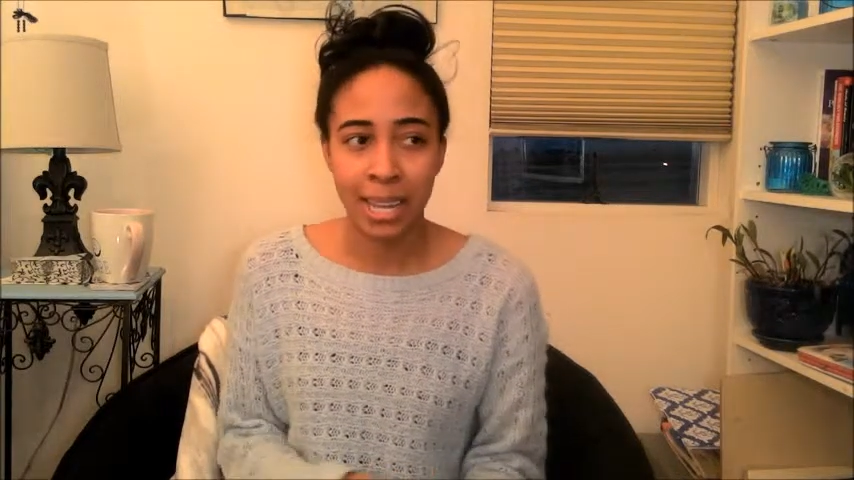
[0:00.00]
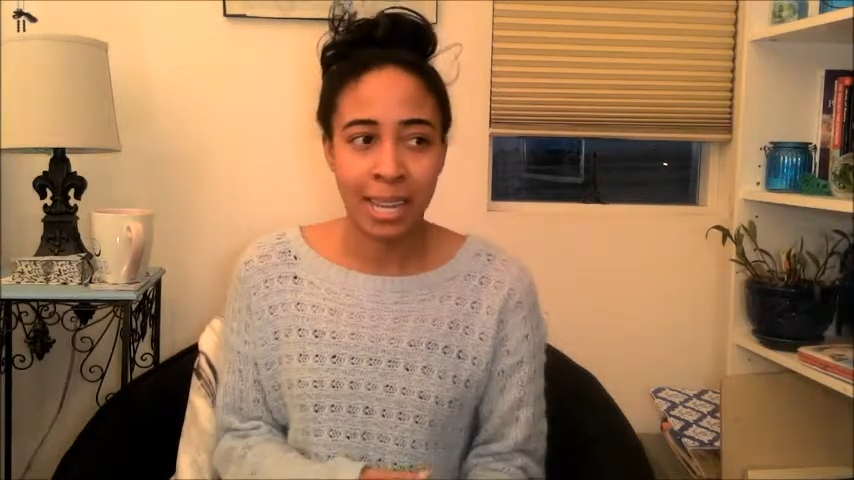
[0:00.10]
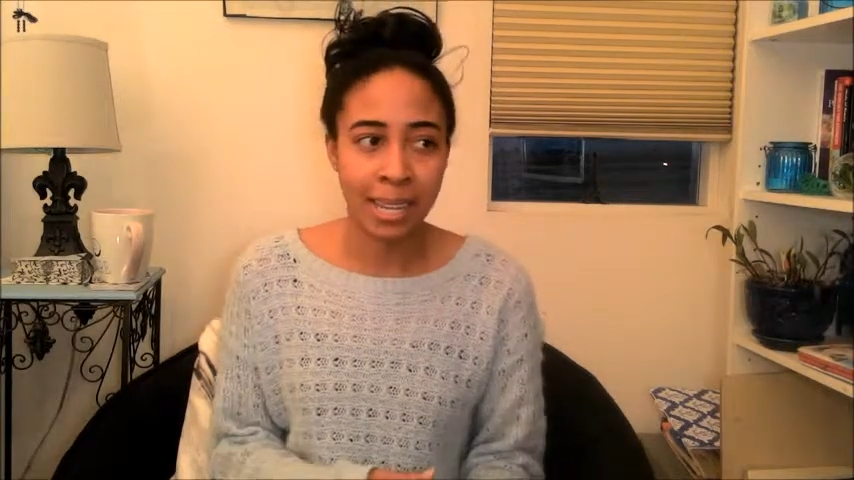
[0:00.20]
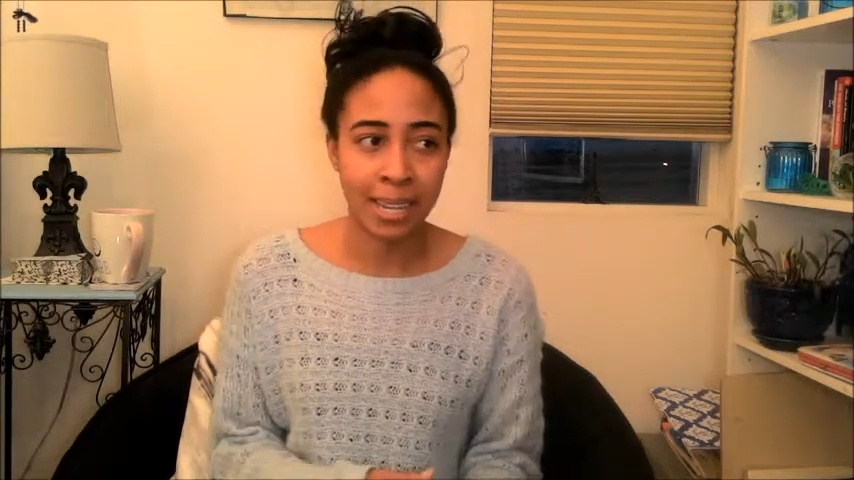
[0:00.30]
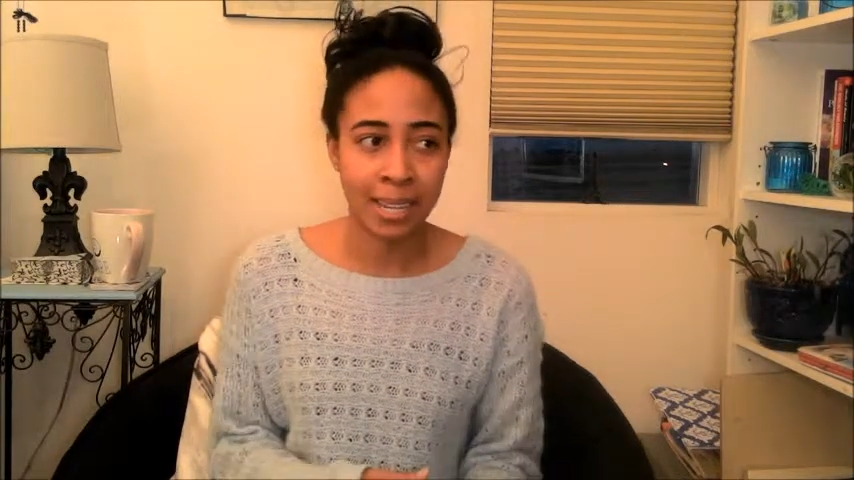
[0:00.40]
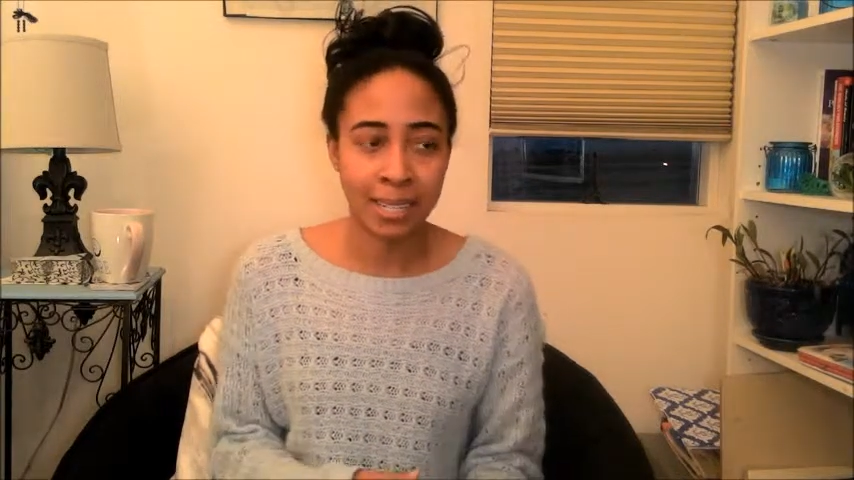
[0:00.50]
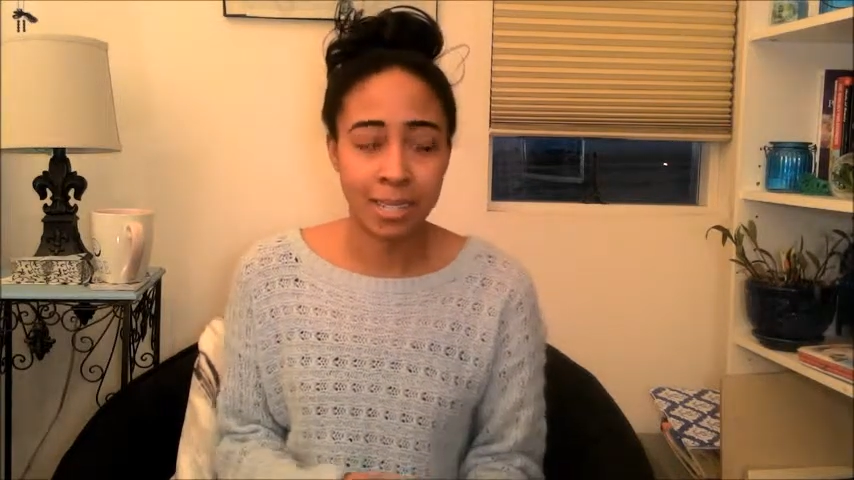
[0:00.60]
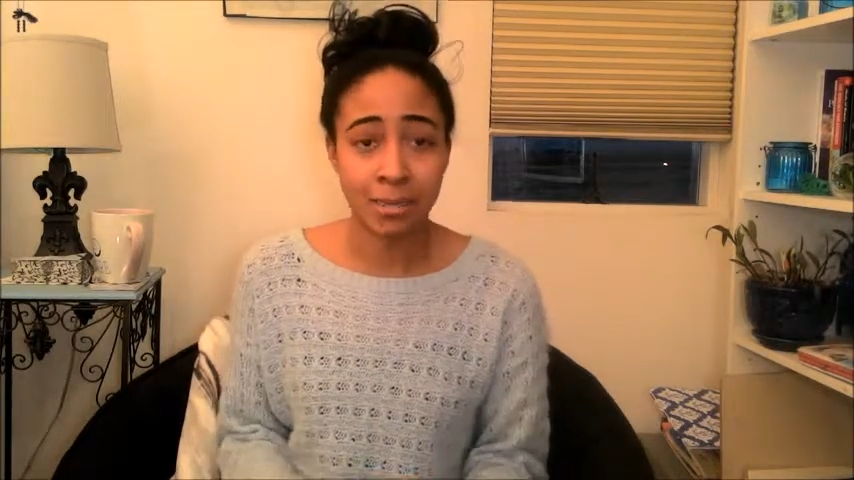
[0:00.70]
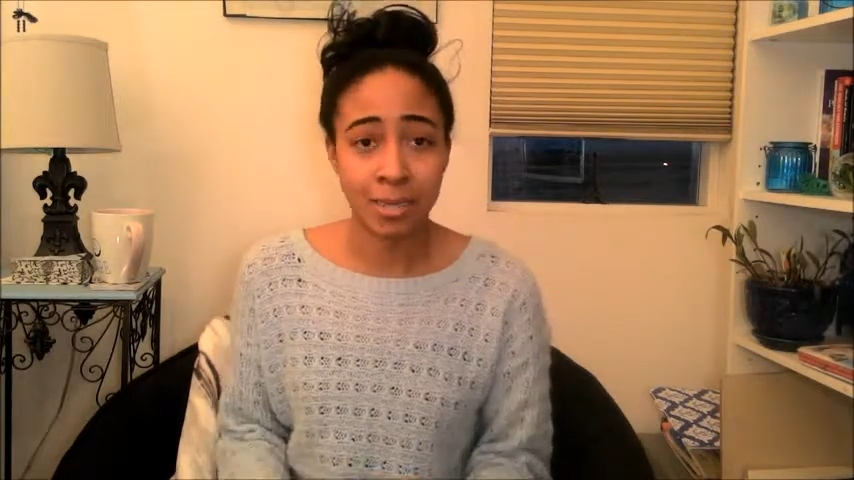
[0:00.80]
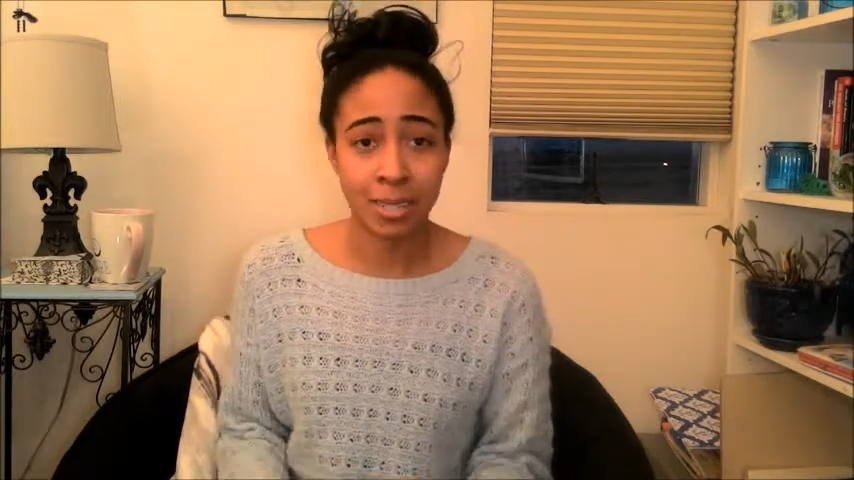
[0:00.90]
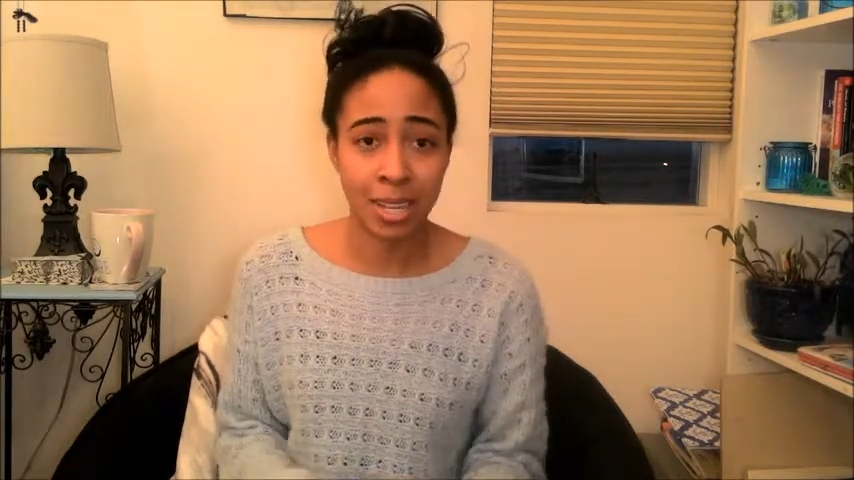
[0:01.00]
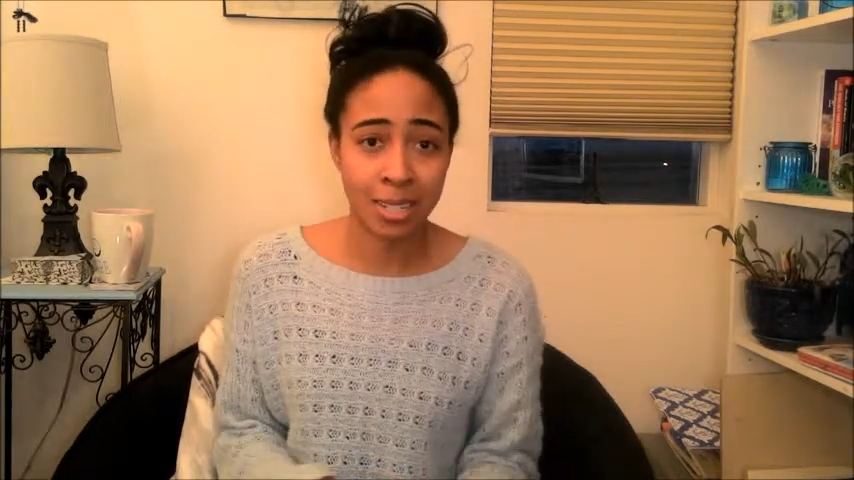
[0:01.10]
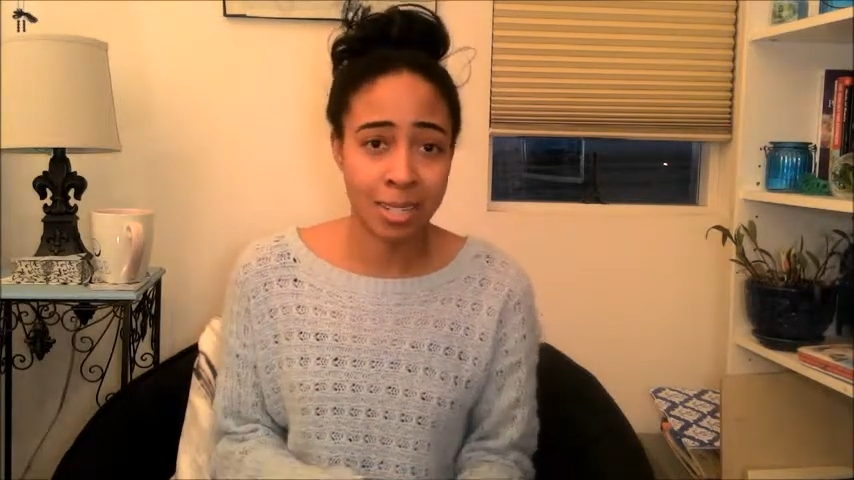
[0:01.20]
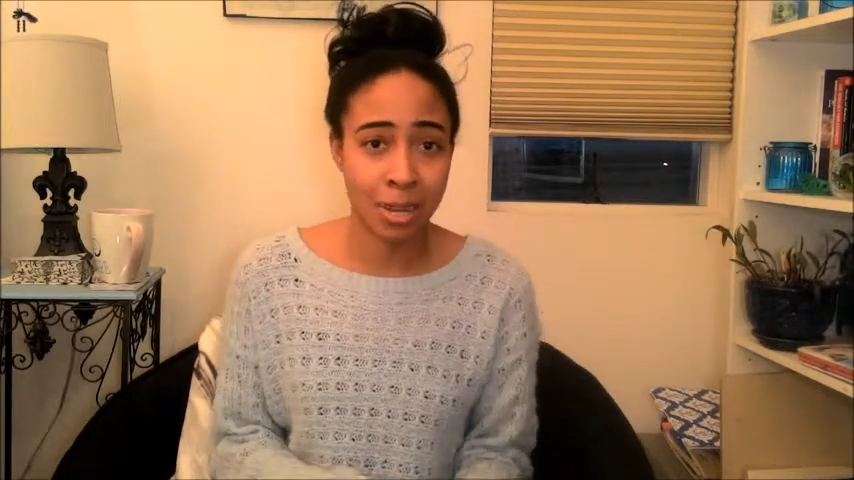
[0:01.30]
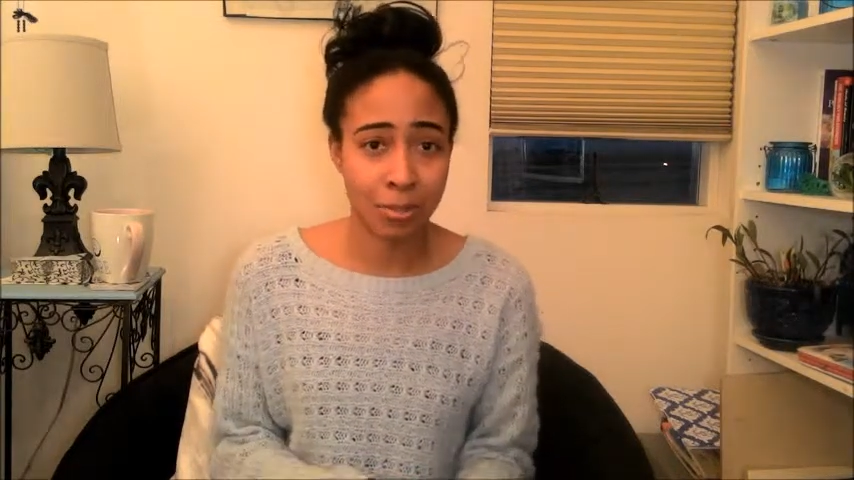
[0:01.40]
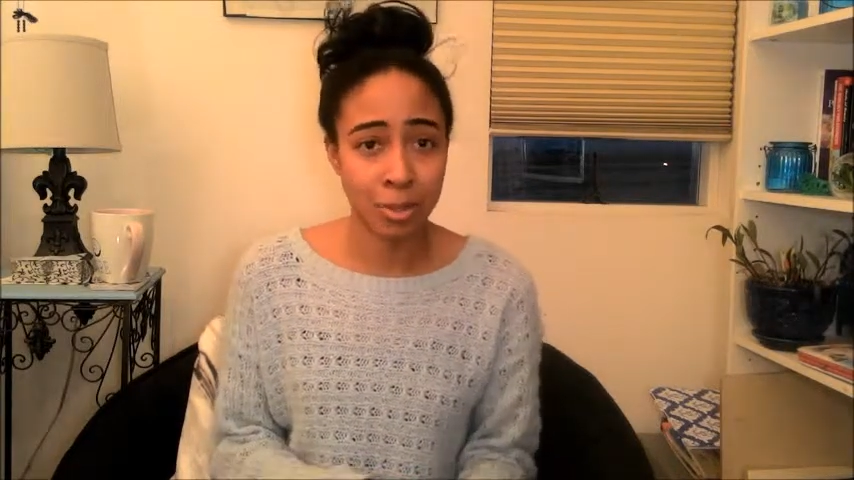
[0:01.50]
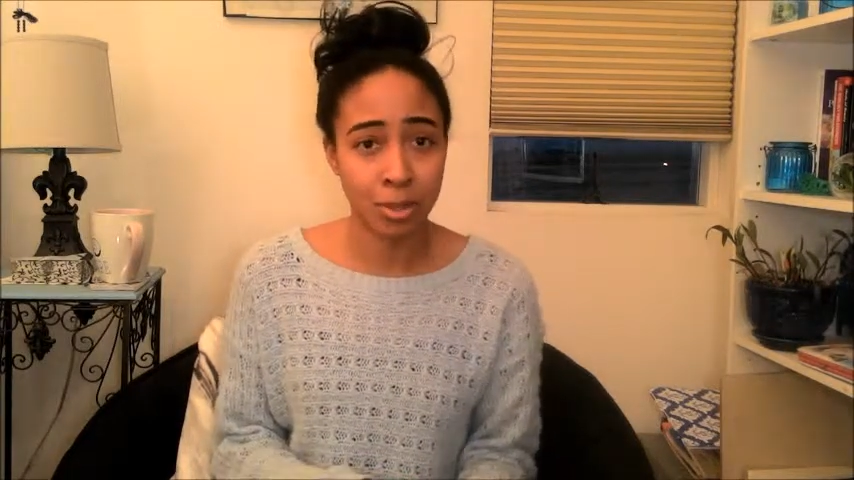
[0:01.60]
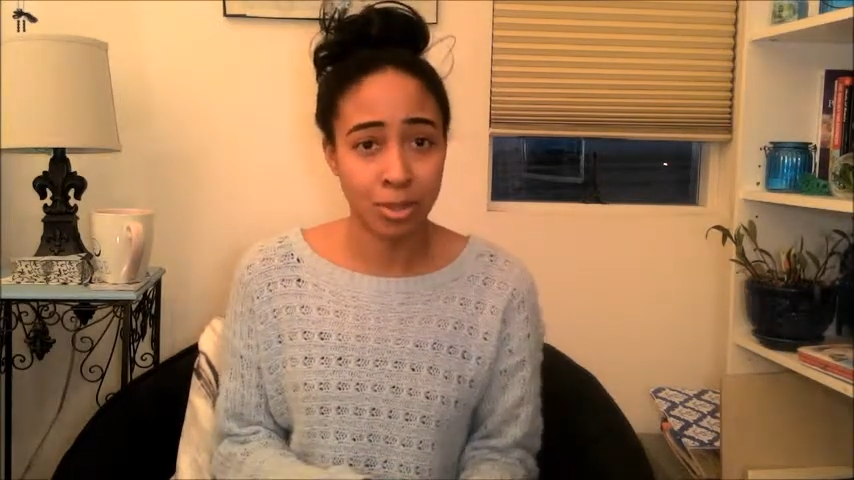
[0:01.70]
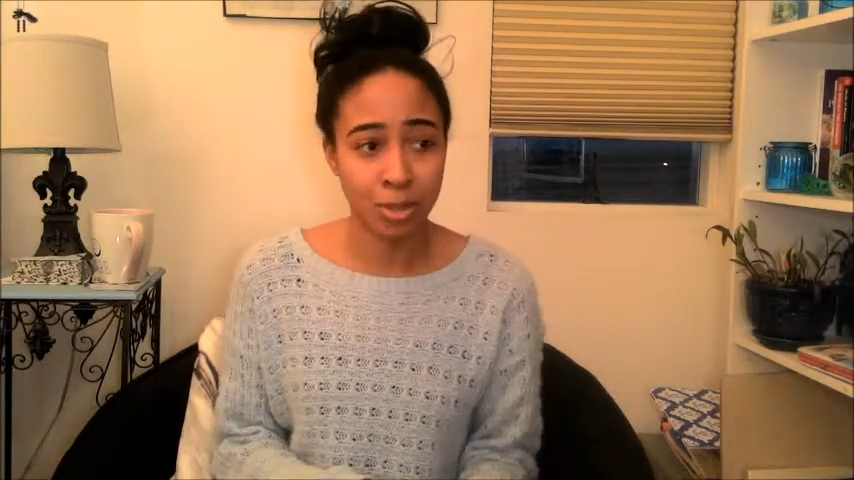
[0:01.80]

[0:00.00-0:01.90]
And if the set's not built,